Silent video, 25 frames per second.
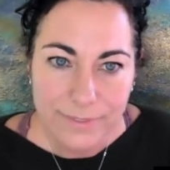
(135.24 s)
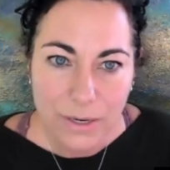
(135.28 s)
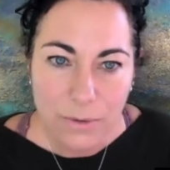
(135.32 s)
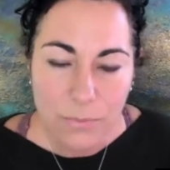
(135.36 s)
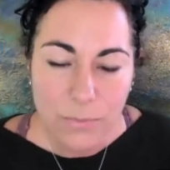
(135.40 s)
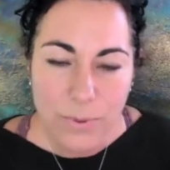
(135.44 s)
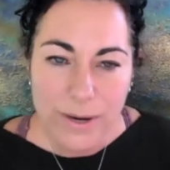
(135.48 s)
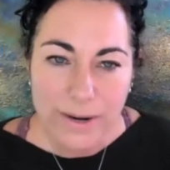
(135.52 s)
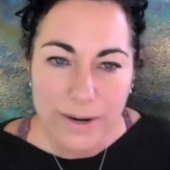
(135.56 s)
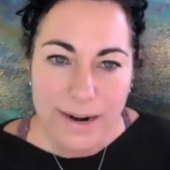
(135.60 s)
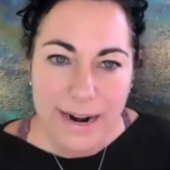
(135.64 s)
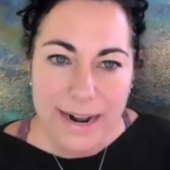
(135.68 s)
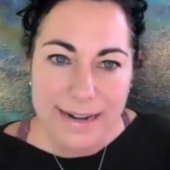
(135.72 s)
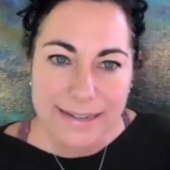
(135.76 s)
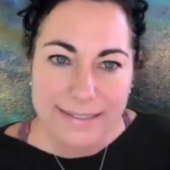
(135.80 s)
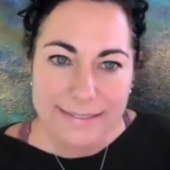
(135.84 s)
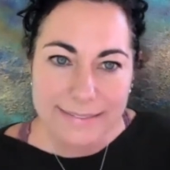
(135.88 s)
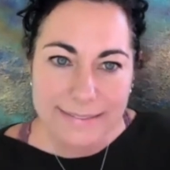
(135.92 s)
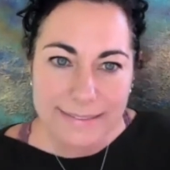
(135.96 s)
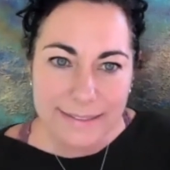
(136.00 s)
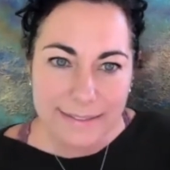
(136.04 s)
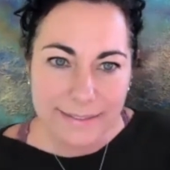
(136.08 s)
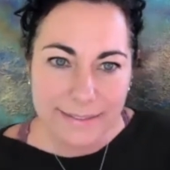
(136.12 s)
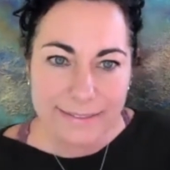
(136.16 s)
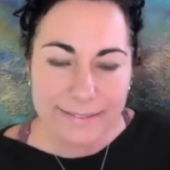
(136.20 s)

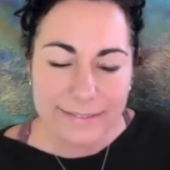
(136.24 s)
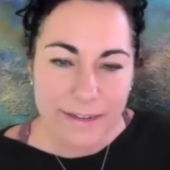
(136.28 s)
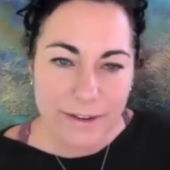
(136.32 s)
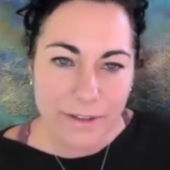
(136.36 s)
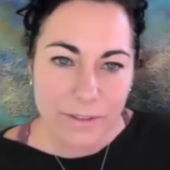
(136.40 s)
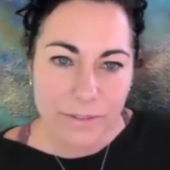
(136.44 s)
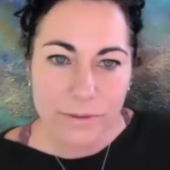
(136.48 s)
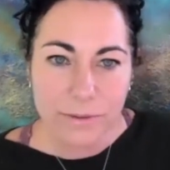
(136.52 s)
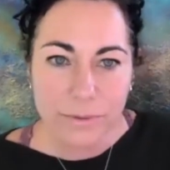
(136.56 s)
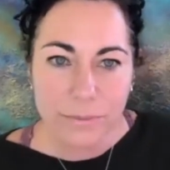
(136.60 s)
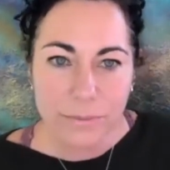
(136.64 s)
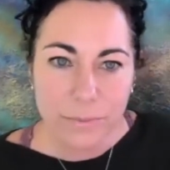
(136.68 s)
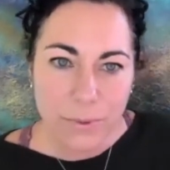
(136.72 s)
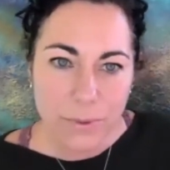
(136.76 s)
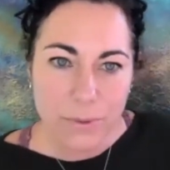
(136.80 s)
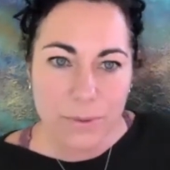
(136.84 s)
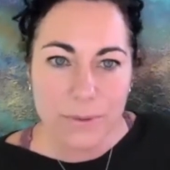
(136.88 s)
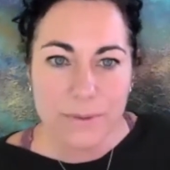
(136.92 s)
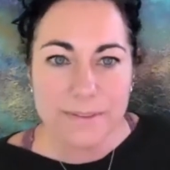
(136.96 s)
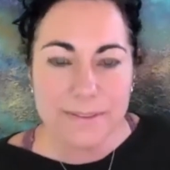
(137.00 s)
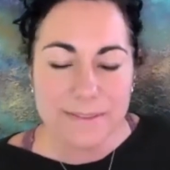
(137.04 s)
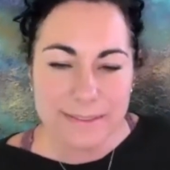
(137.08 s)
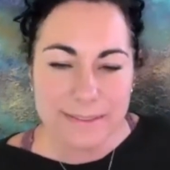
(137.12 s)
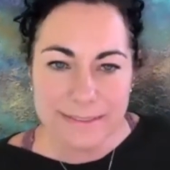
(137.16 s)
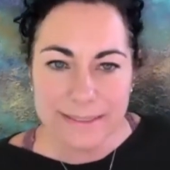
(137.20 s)
whereas these other
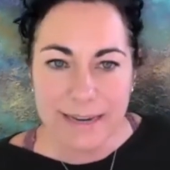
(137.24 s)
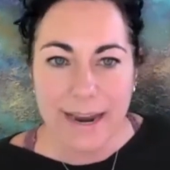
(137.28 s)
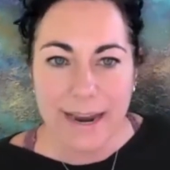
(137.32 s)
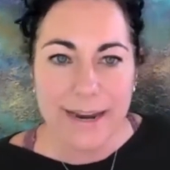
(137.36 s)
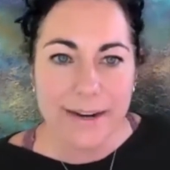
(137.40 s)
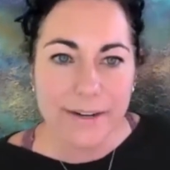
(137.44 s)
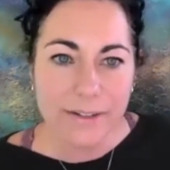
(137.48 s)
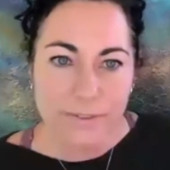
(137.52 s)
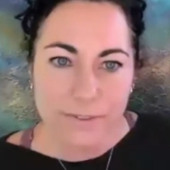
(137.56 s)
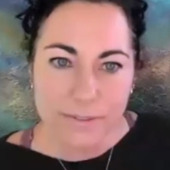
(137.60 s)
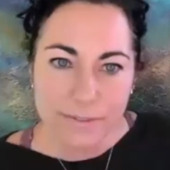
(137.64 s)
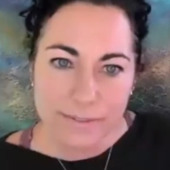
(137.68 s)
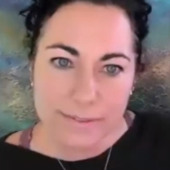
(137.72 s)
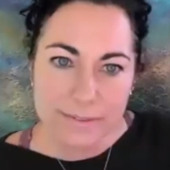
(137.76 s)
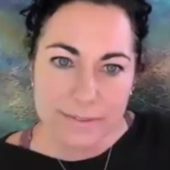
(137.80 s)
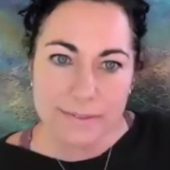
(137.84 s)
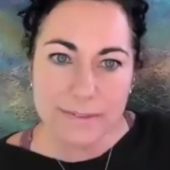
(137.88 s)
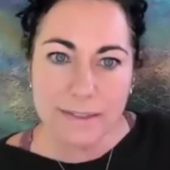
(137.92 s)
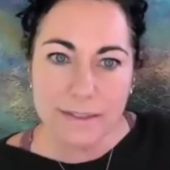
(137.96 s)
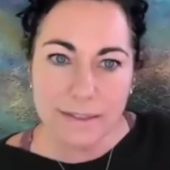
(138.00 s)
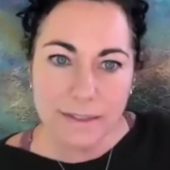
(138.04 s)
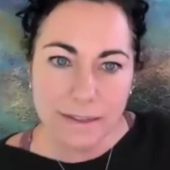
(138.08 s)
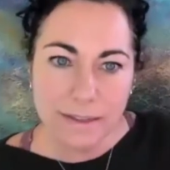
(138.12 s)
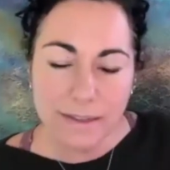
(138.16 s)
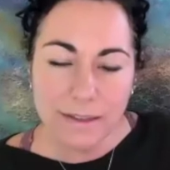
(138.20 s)
roles and titles
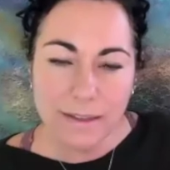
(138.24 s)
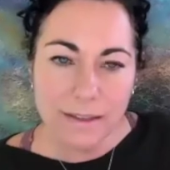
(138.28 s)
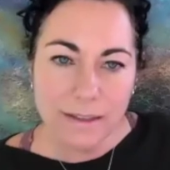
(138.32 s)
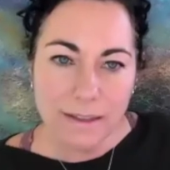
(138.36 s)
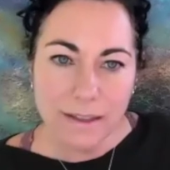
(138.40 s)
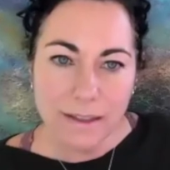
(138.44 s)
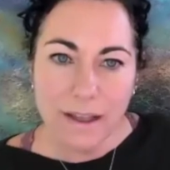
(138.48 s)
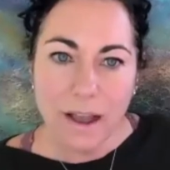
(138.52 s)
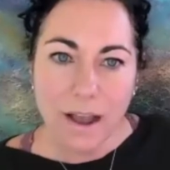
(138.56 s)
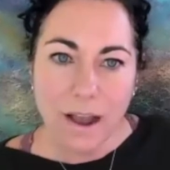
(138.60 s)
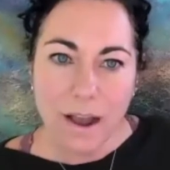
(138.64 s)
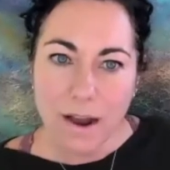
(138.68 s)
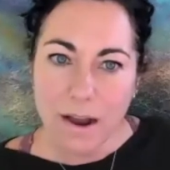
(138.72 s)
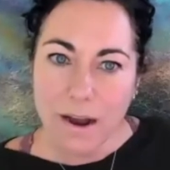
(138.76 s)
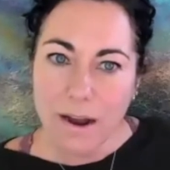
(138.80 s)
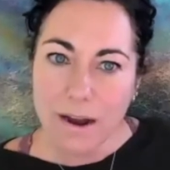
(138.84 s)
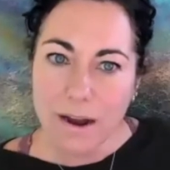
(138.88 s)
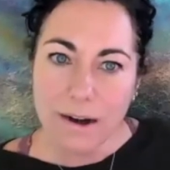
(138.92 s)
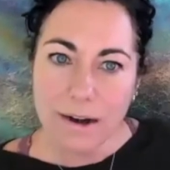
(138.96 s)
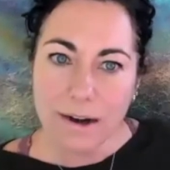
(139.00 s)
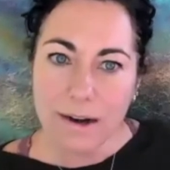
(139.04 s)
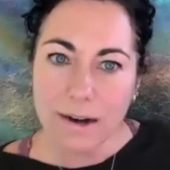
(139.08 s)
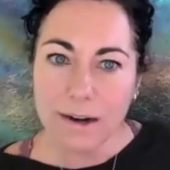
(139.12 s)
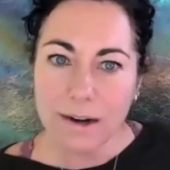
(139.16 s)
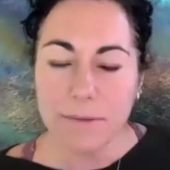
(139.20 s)

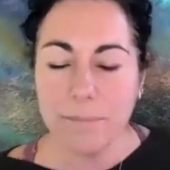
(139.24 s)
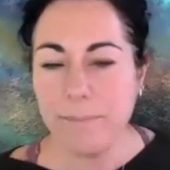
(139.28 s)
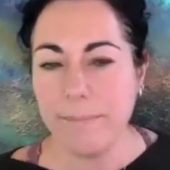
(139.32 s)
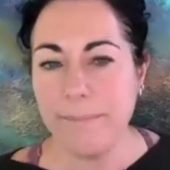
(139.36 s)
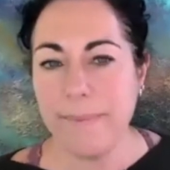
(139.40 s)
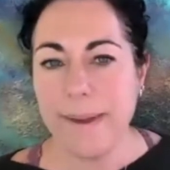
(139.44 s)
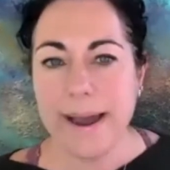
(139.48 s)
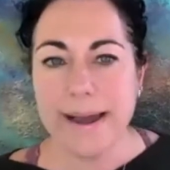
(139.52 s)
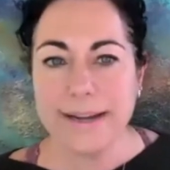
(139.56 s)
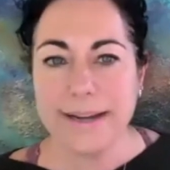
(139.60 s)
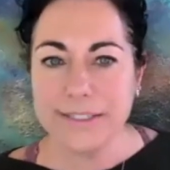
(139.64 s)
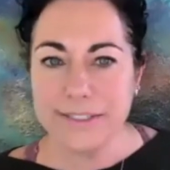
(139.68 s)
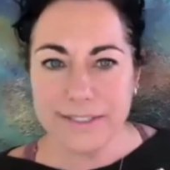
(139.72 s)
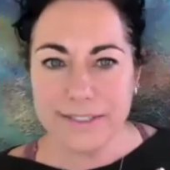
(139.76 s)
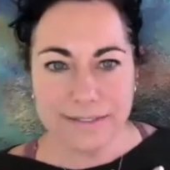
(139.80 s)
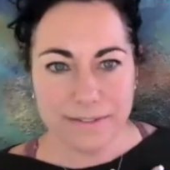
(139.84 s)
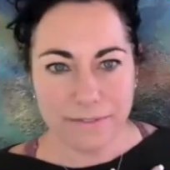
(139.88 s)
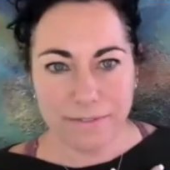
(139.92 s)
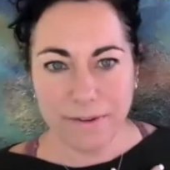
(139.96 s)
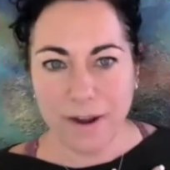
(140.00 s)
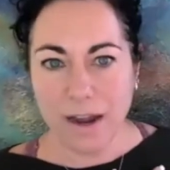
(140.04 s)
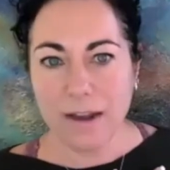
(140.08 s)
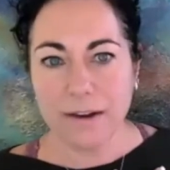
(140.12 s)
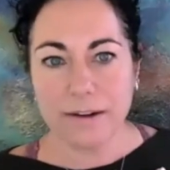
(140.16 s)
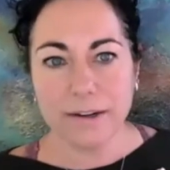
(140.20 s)
are badges
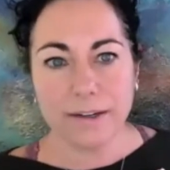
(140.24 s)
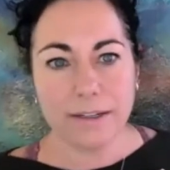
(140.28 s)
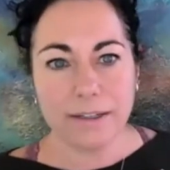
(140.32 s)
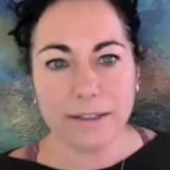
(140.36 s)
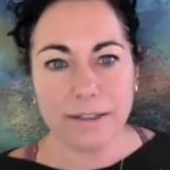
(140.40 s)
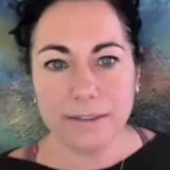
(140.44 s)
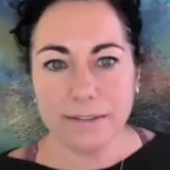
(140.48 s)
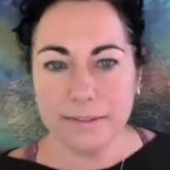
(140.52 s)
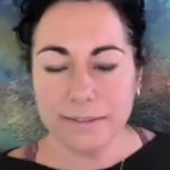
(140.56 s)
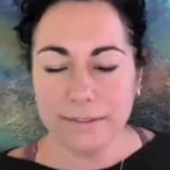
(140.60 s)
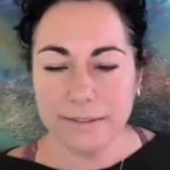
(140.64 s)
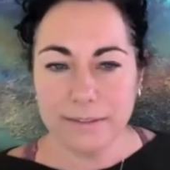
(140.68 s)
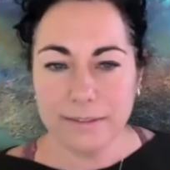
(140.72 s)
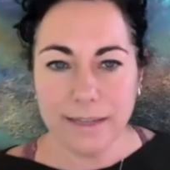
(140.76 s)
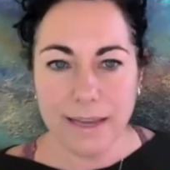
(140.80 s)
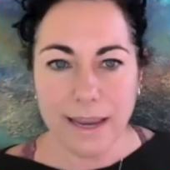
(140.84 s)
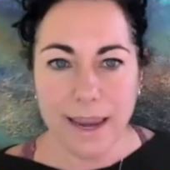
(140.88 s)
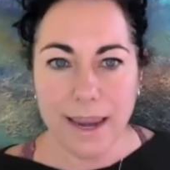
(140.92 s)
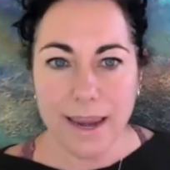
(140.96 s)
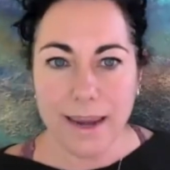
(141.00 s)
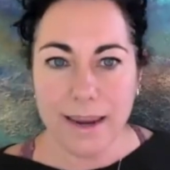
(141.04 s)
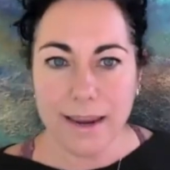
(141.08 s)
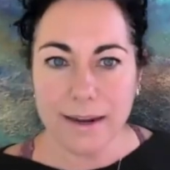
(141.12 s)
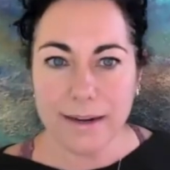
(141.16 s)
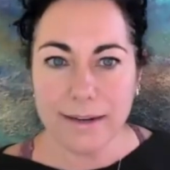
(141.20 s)
of honor
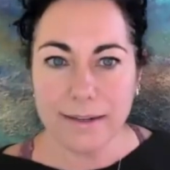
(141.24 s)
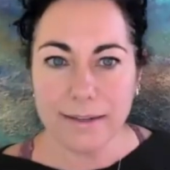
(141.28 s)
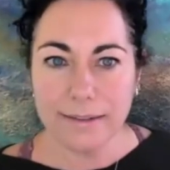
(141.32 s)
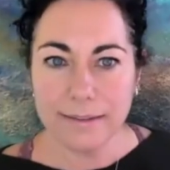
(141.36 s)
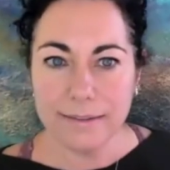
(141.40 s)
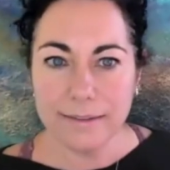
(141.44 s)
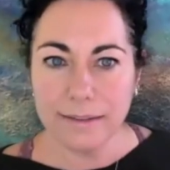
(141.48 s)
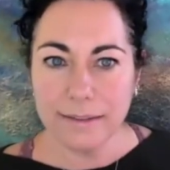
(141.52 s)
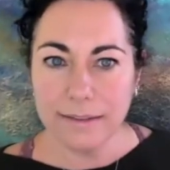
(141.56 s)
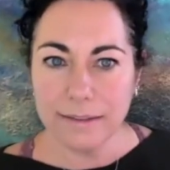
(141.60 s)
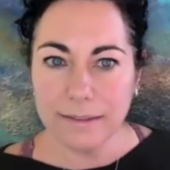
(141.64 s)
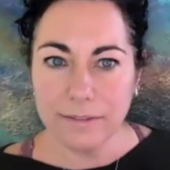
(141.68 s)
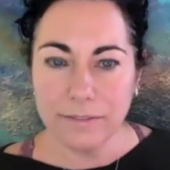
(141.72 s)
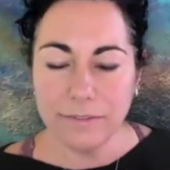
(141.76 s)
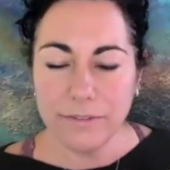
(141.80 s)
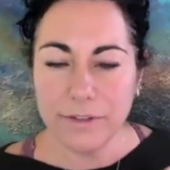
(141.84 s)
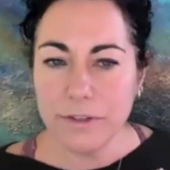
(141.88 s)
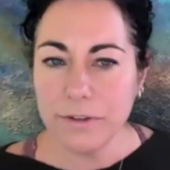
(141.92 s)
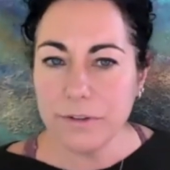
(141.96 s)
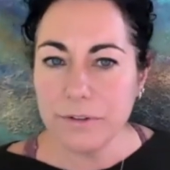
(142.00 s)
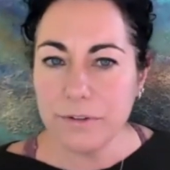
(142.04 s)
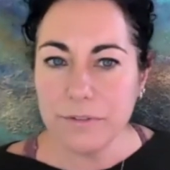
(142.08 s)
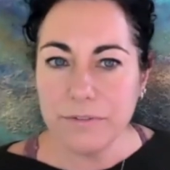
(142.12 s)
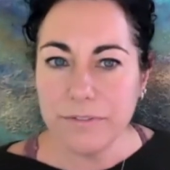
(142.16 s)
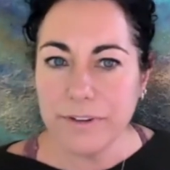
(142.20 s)
and
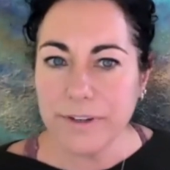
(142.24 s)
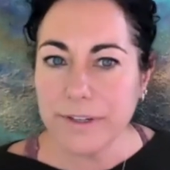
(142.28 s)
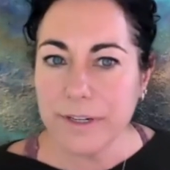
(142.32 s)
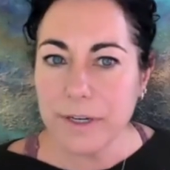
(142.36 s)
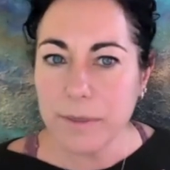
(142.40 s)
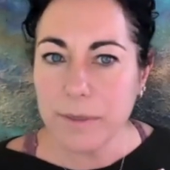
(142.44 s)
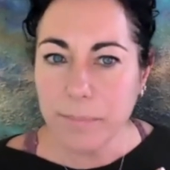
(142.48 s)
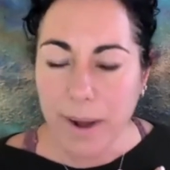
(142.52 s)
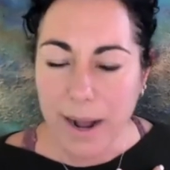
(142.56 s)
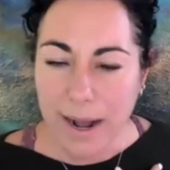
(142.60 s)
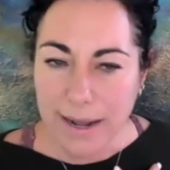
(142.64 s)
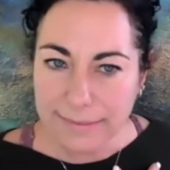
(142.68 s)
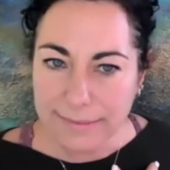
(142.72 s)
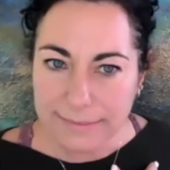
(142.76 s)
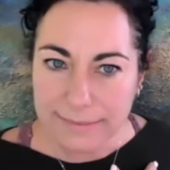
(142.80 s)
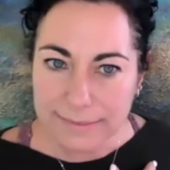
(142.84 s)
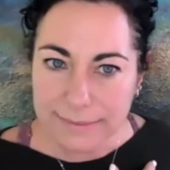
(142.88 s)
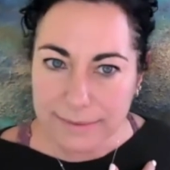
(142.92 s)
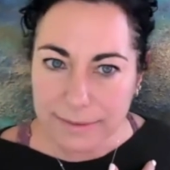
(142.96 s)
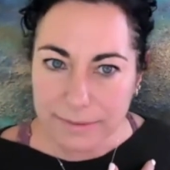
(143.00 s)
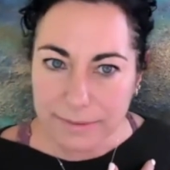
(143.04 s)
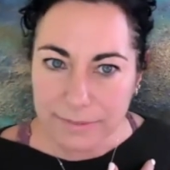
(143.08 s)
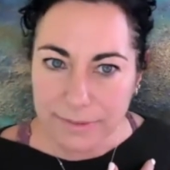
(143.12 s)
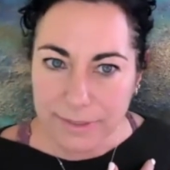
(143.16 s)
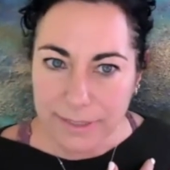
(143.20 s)
viewed very
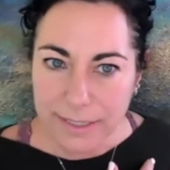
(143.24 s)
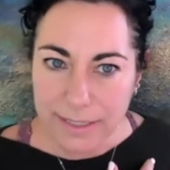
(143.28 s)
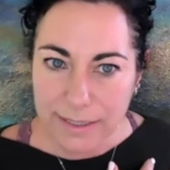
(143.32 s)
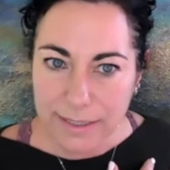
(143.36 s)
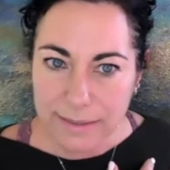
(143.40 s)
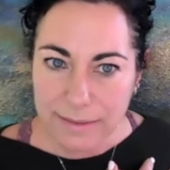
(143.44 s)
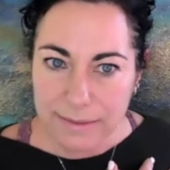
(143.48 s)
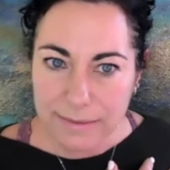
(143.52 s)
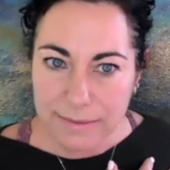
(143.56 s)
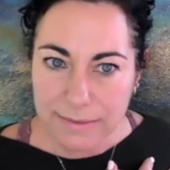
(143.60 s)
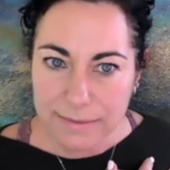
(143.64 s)
positively.